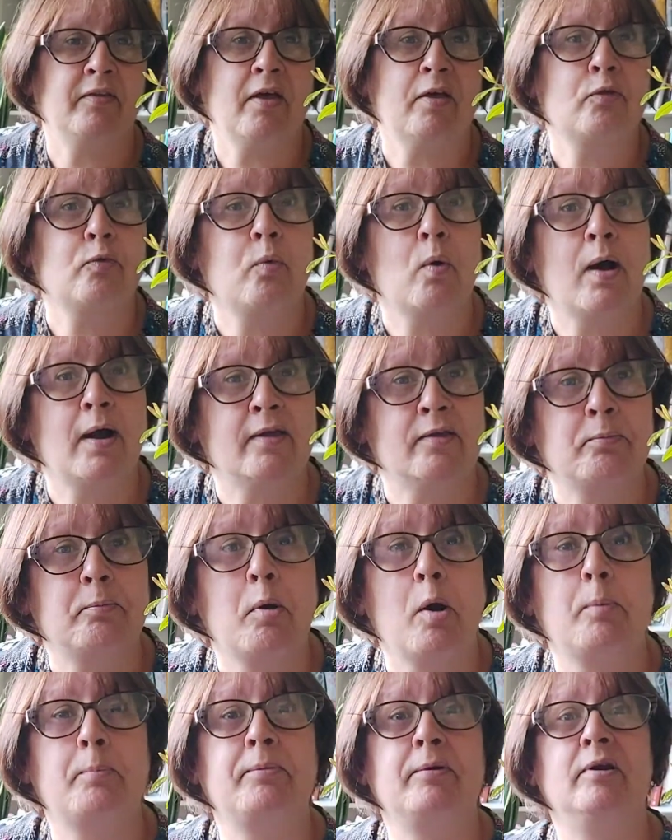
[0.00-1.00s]
that's why it's
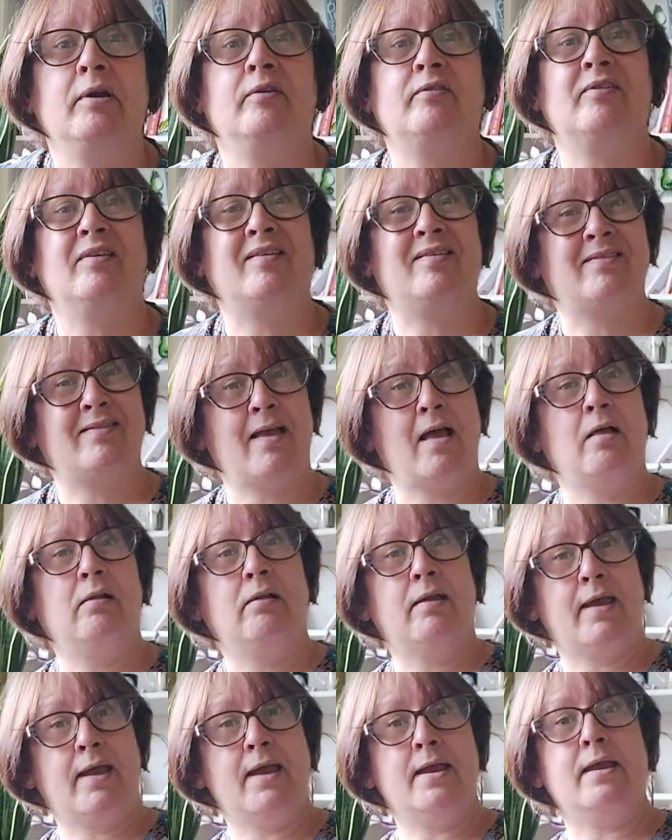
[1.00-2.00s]
popular to sell
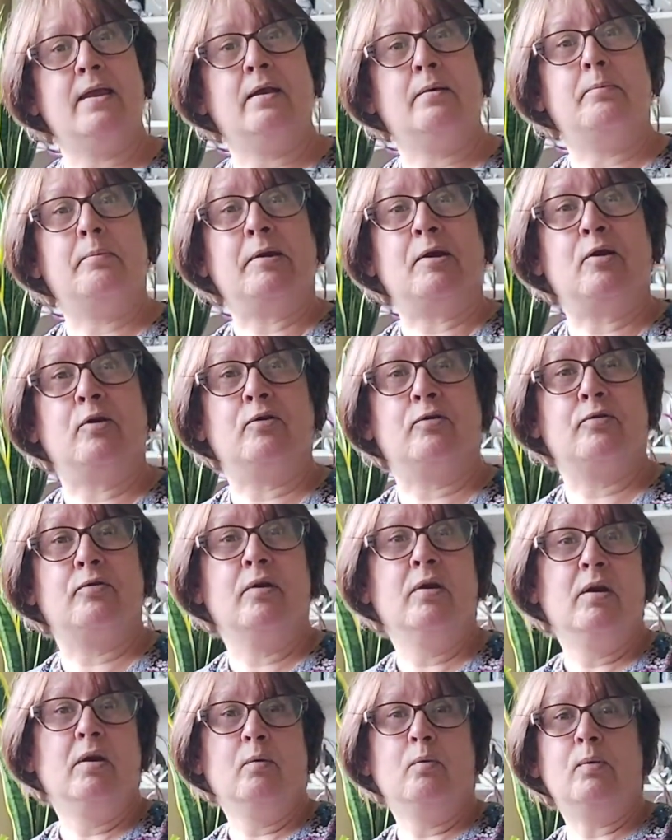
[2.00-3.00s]
here, because
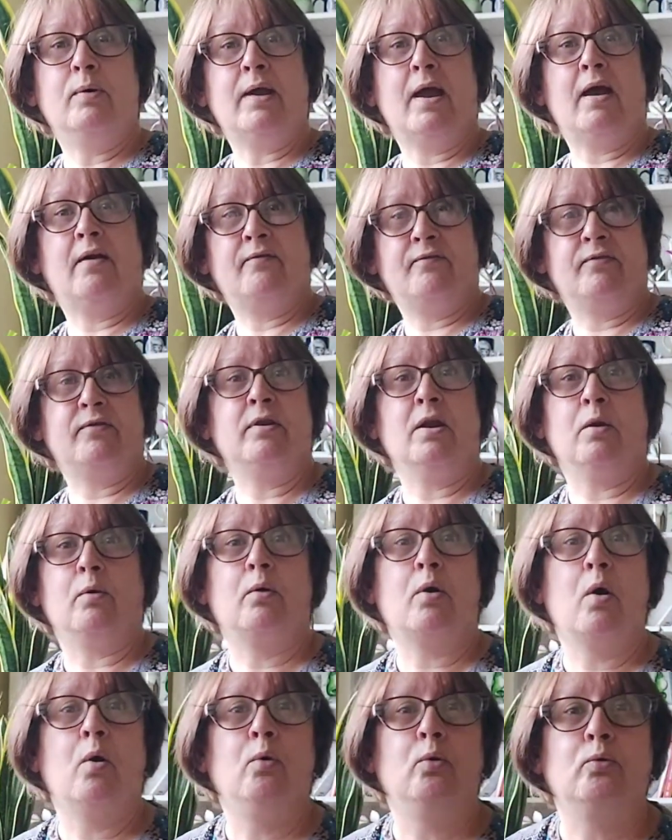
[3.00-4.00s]
we have, you know,
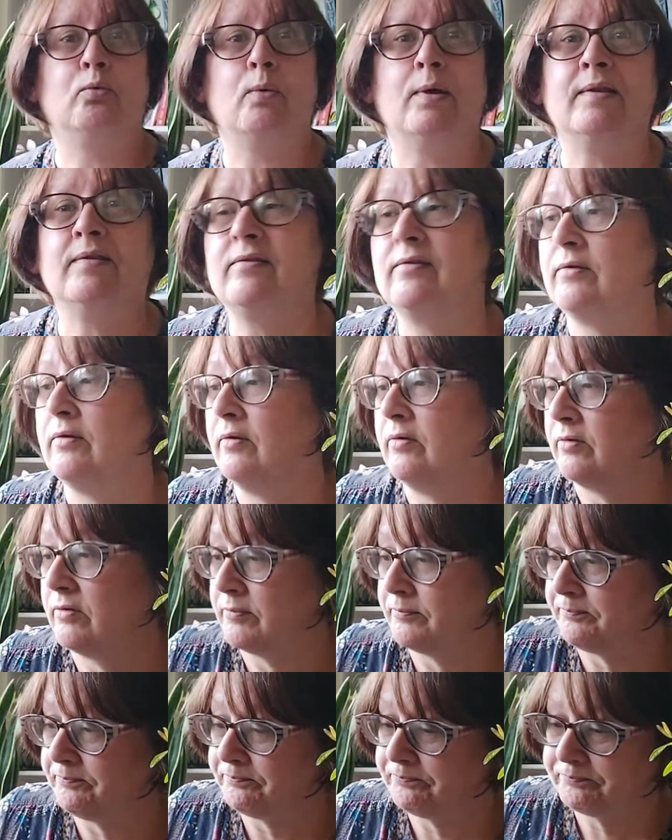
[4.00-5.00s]
cold winters,
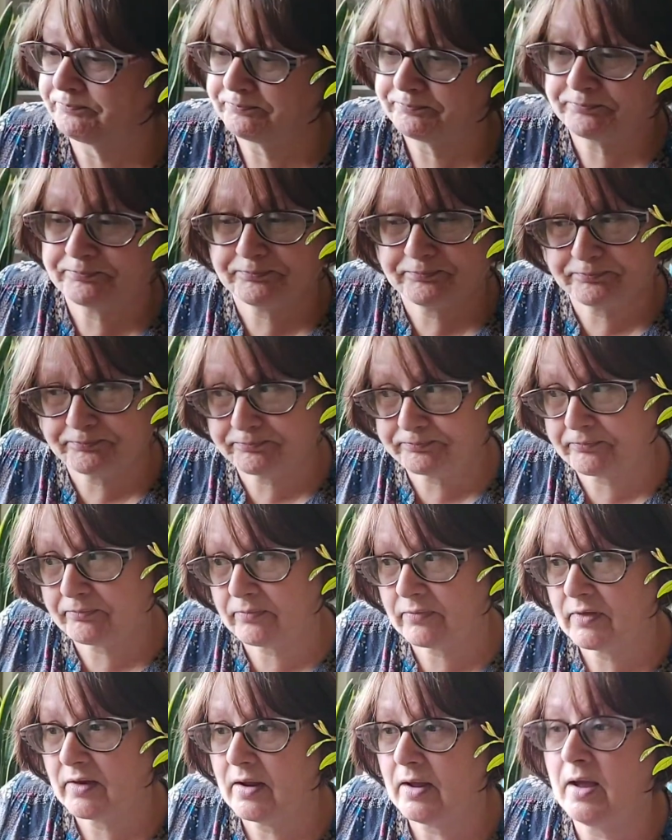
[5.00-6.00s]

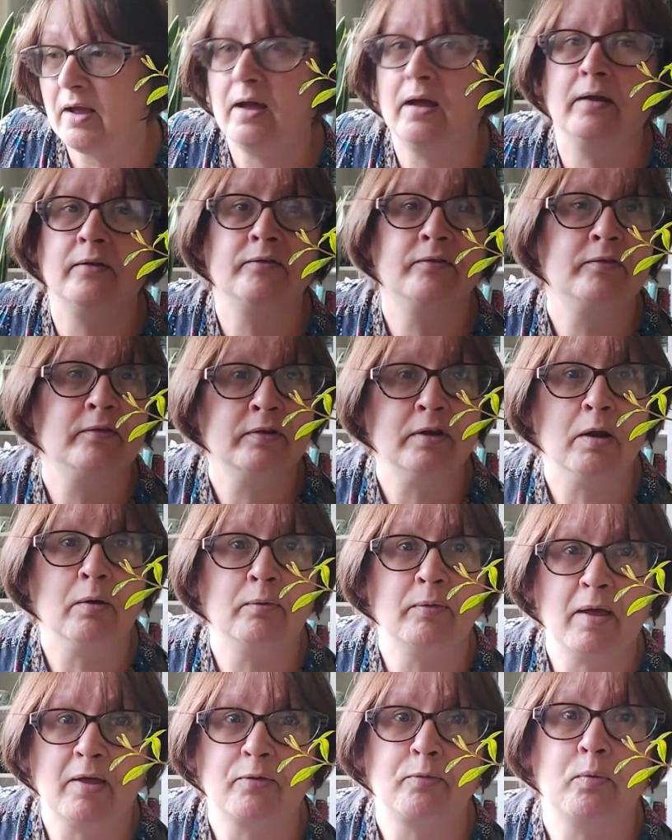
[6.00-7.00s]
and you know,
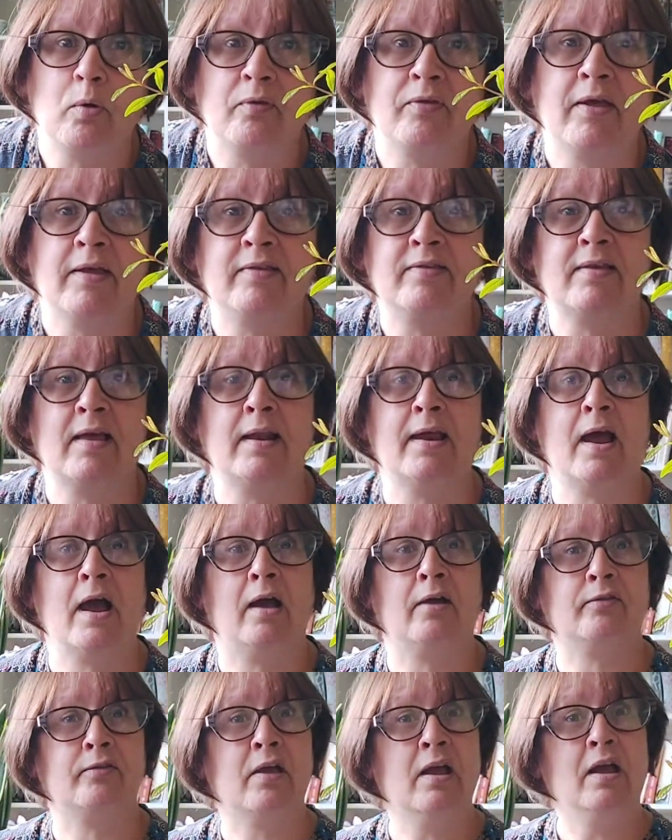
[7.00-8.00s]
that's what they sell it
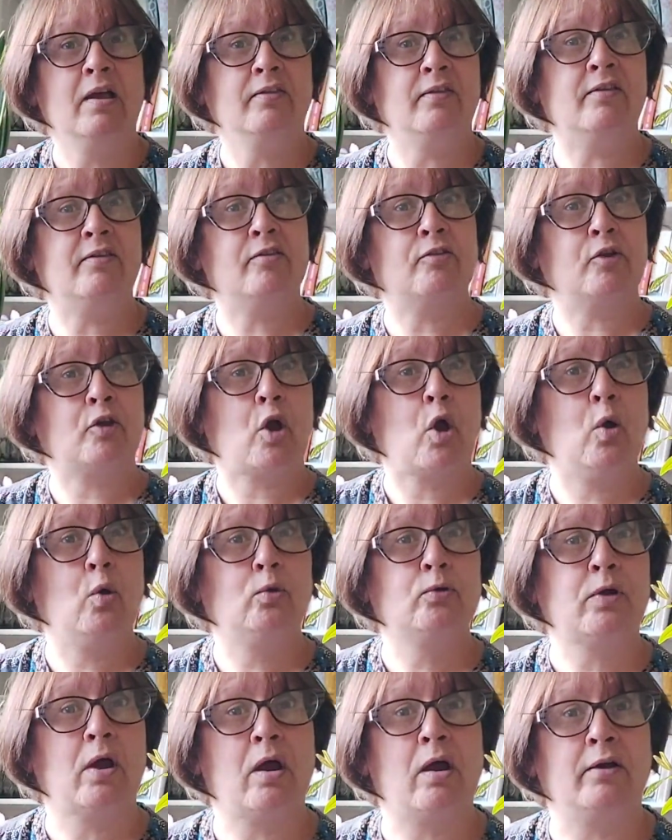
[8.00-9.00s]
as. This is a
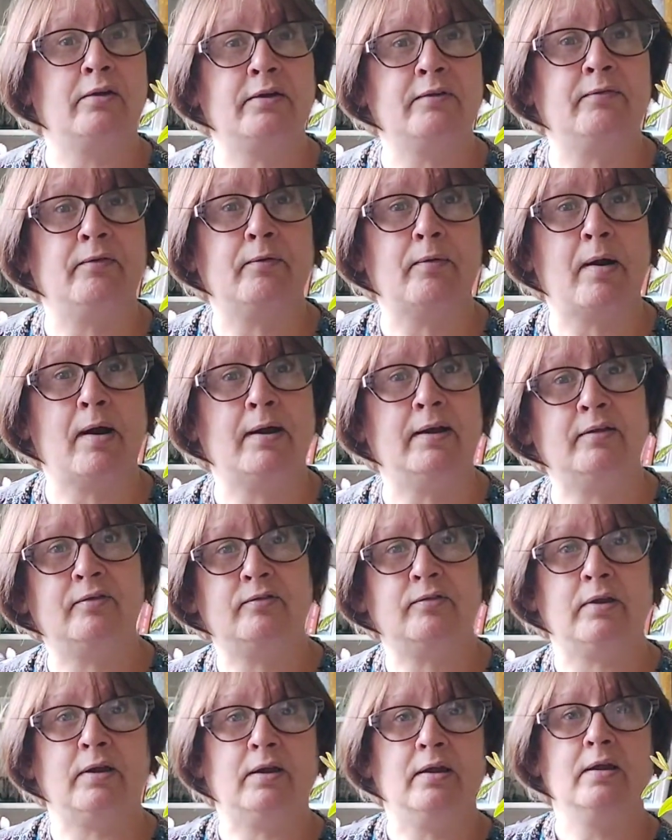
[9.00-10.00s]
cold hardy
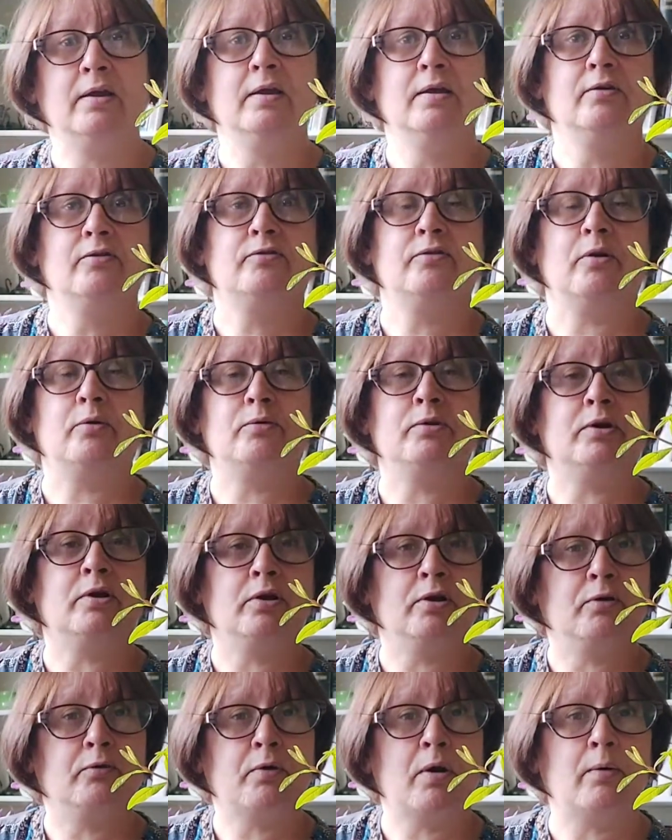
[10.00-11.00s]
variety, so you
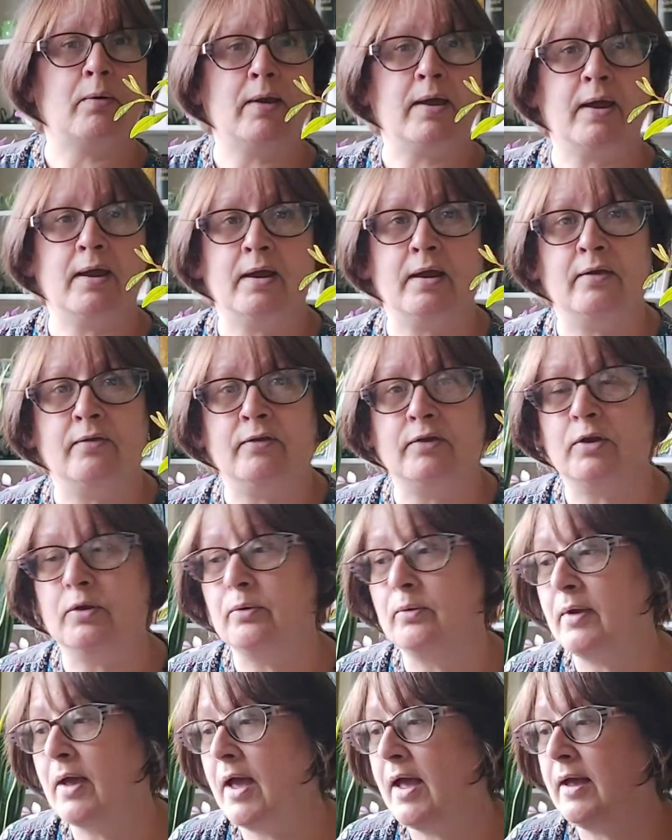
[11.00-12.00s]
can grow it here in the
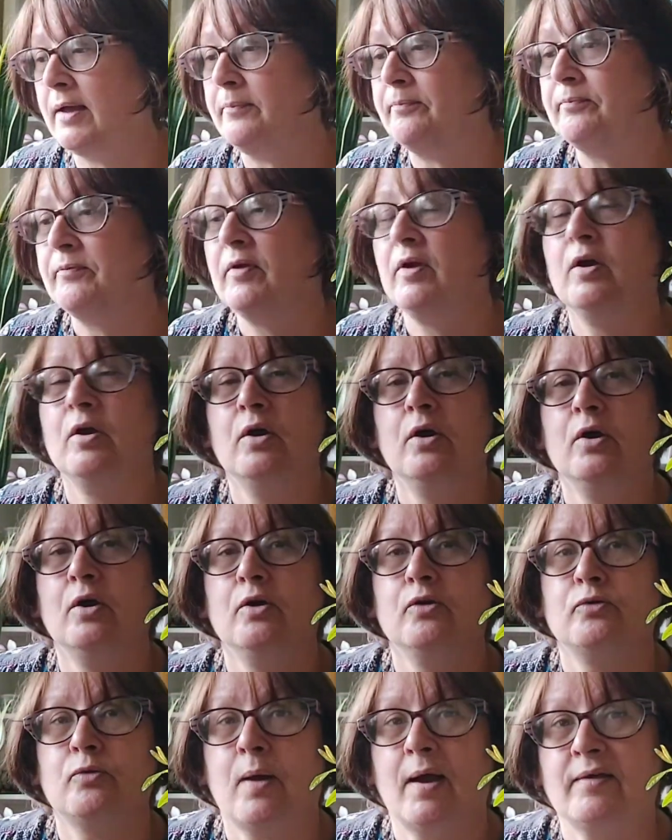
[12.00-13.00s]
UK.
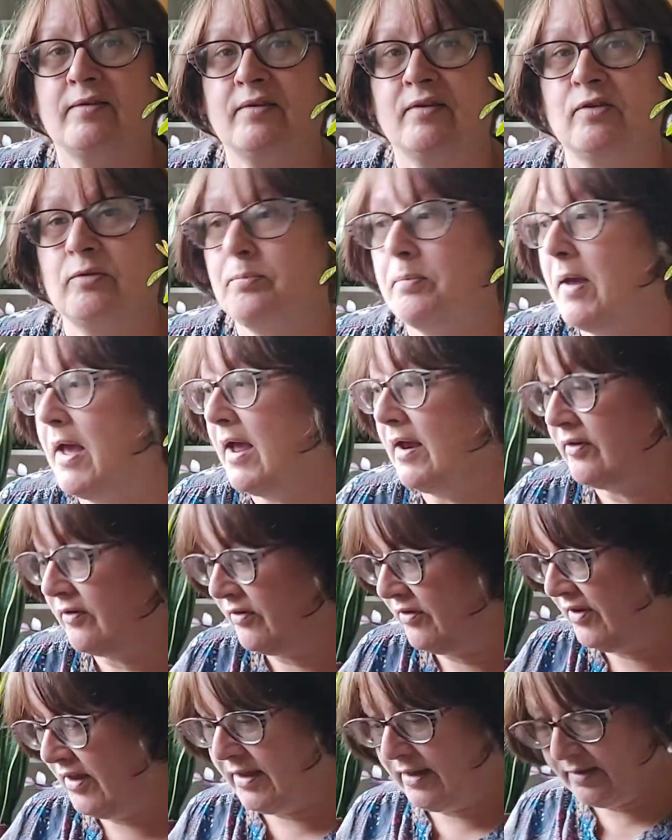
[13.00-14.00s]
So I
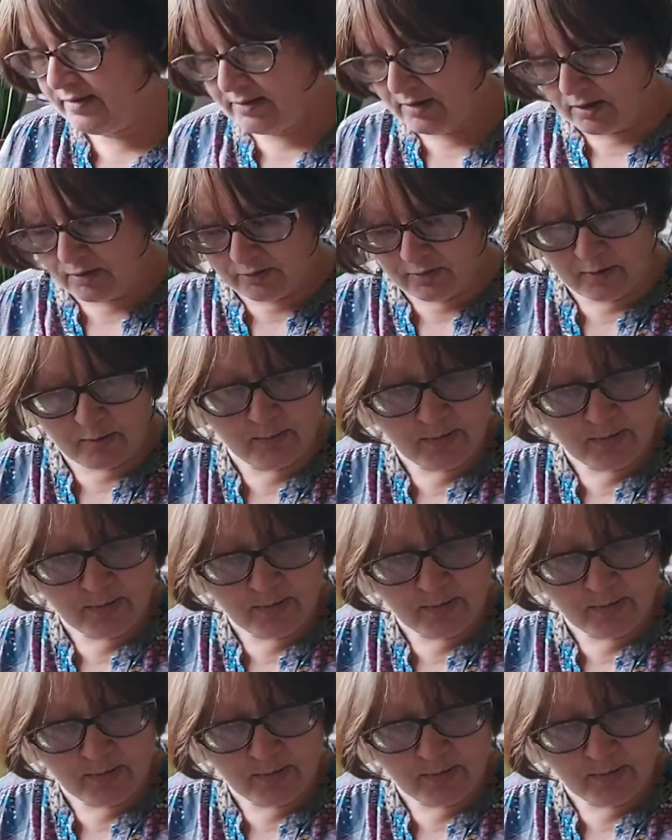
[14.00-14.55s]
suspect this, although